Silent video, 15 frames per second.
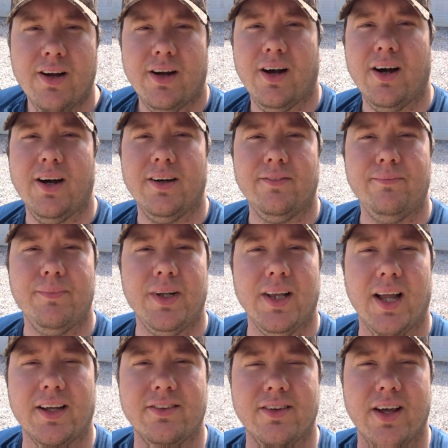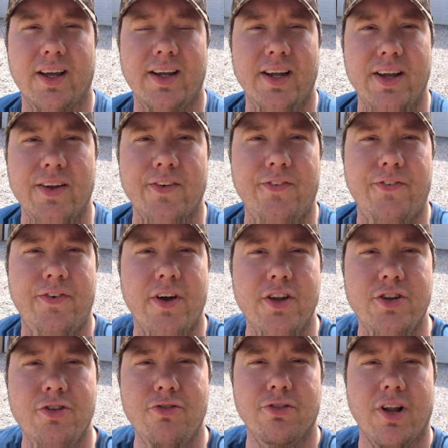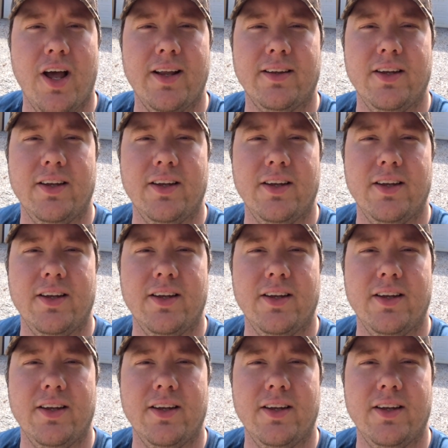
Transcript: But like I say, if you like